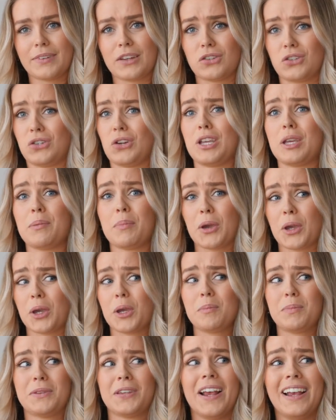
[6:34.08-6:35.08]
show your
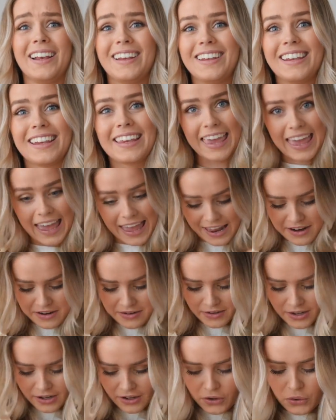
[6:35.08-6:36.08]
boobs, you can.
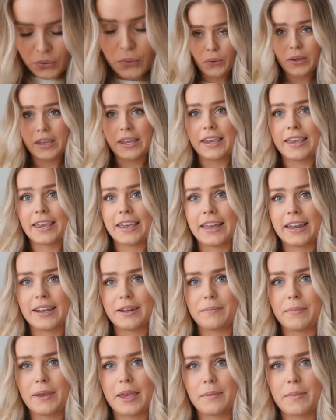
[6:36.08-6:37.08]
Or you
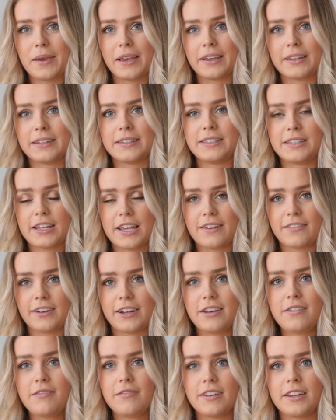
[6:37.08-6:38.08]
can be a bit
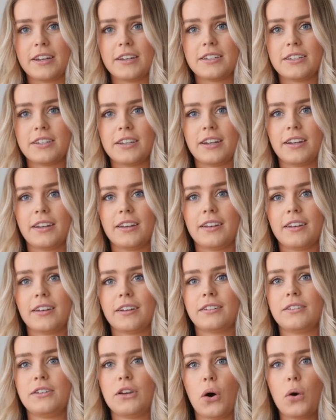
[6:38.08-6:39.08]
conservative and
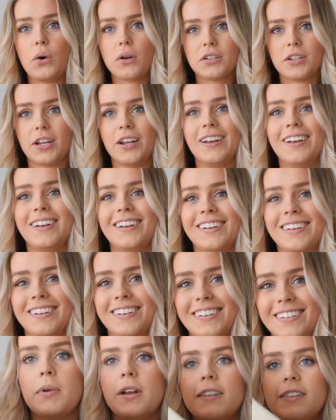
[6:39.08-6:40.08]
not.
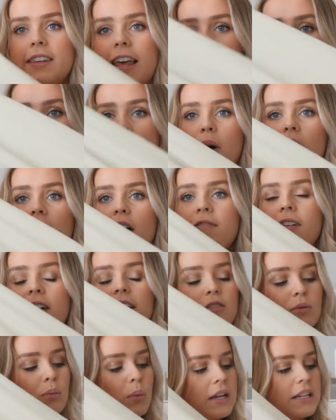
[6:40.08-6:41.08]
But it's like the
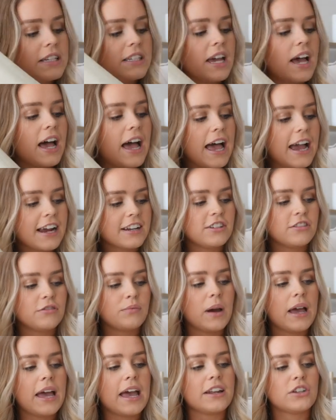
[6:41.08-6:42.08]
perfect winter
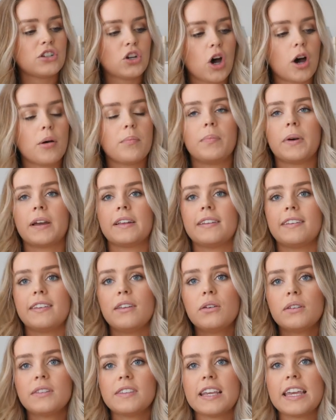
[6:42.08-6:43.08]
activewear top because it's
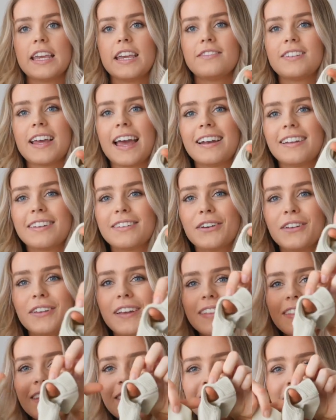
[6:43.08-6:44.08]
long sleeved and it's got
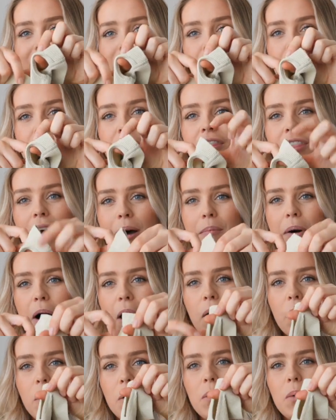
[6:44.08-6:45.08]
like this little thumb
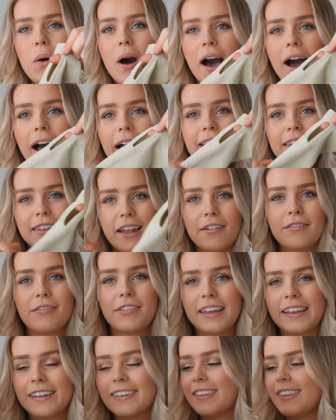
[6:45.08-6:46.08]
hole. I love
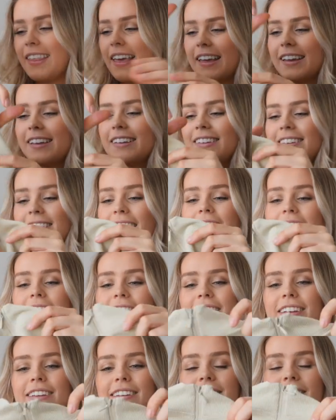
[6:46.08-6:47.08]
these things.
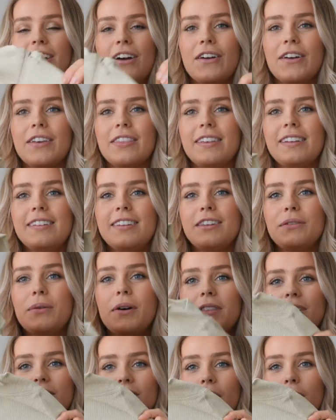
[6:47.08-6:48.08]
So this is
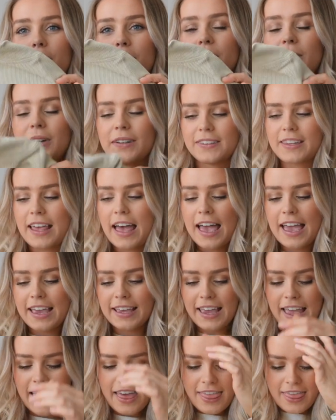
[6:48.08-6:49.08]
what the top looks
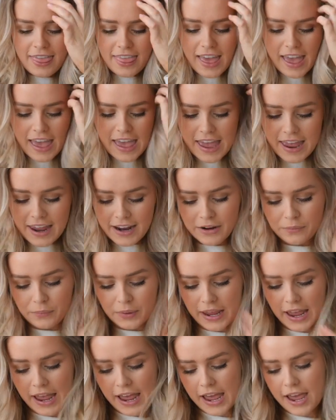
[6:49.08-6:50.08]
like. And then
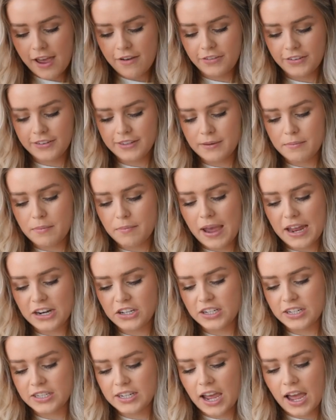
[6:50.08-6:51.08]
we have some
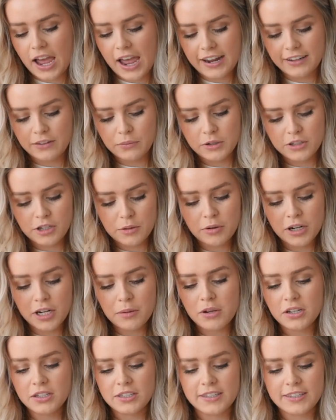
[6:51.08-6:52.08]
matching tights, which are
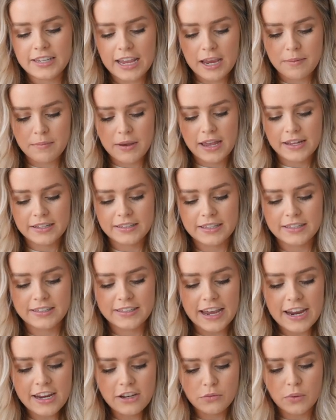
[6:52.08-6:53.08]
pretty much the same as the
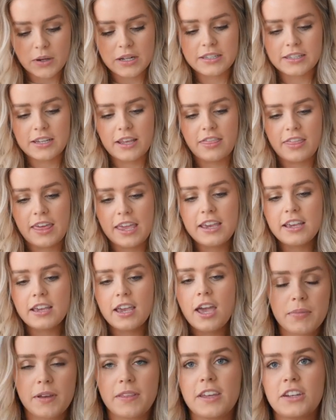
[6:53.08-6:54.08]
Sage ones, I
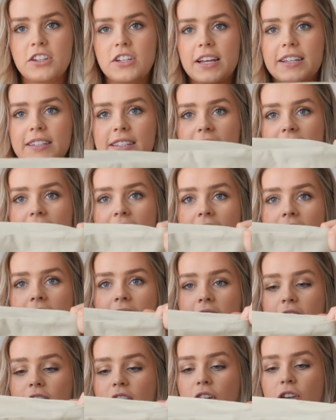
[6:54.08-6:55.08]
think, but they're just
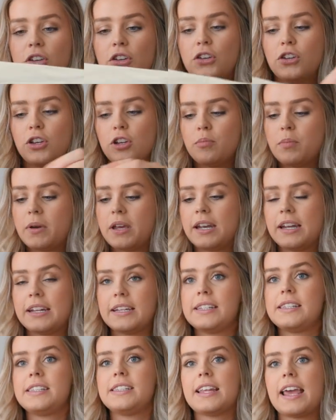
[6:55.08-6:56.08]
in the Cuban
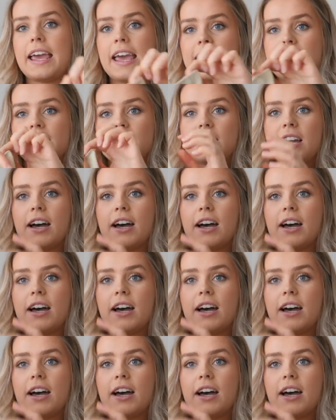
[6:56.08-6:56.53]
Sand